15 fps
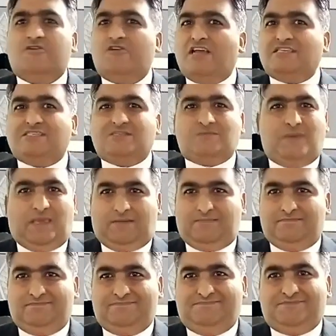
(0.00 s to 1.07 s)
Trust me,
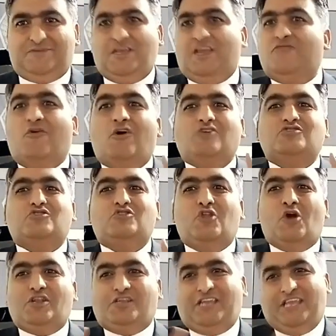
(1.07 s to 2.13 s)
it was
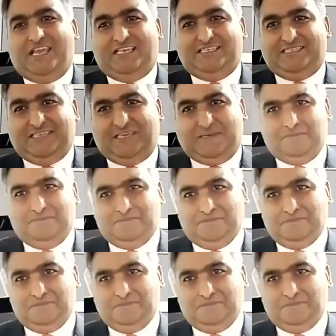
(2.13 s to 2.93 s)
not easy.